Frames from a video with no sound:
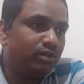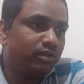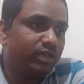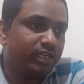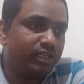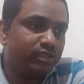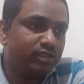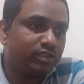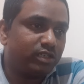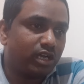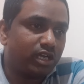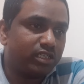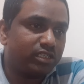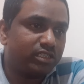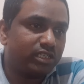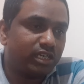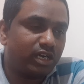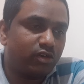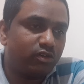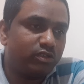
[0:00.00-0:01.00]
reduce costs
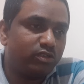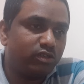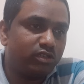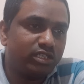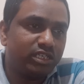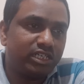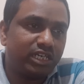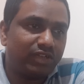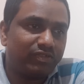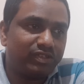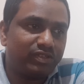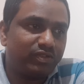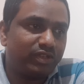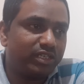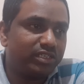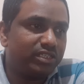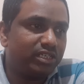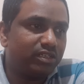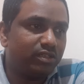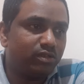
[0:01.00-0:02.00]
are outsourcing,
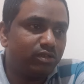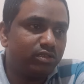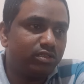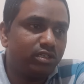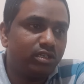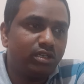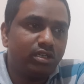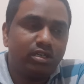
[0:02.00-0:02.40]
diversification and growth,